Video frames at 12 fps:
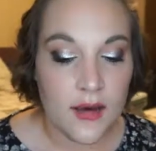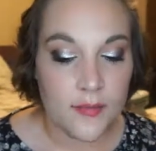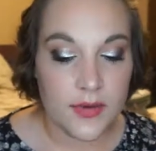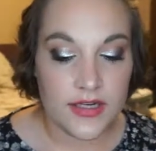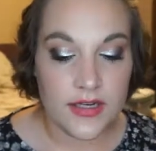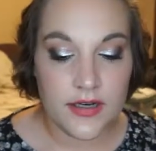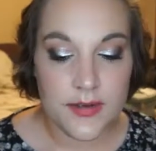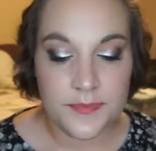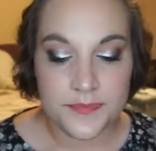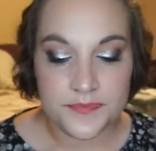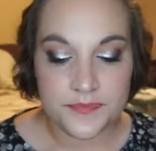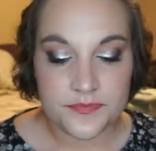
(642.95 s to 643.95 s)

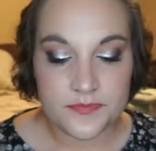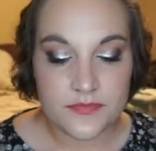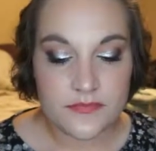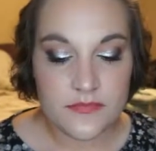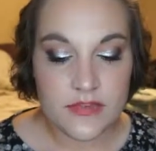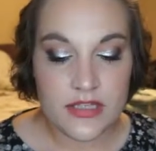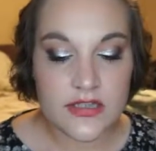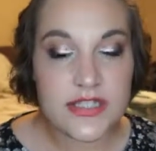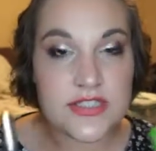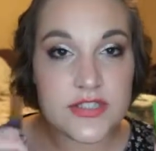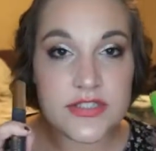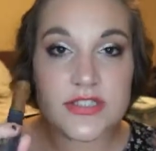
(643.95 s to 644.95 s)
But
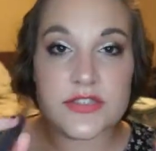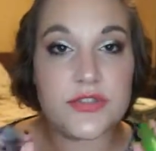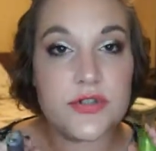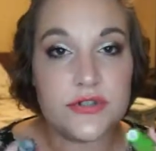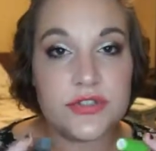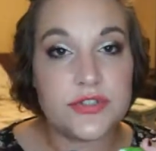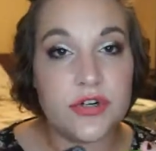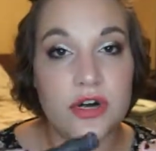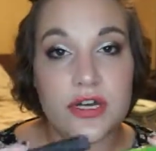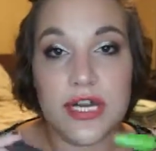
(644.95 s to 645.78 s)
these are still going strong,